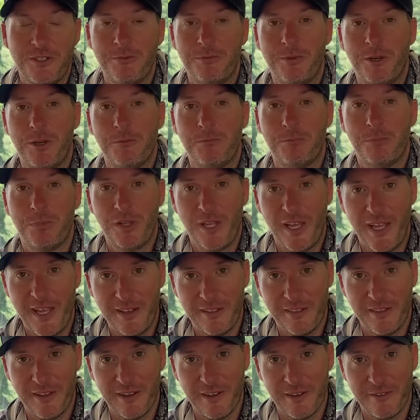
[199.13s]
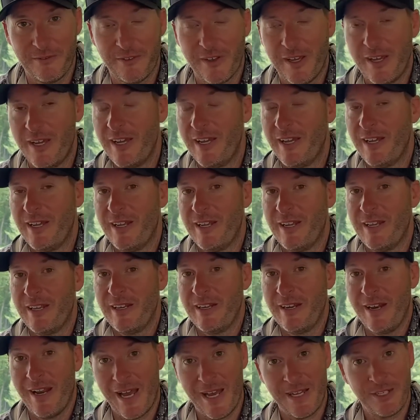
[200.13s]
about plant life,
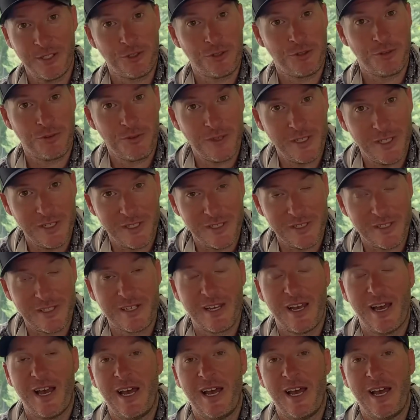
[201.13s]
not trees.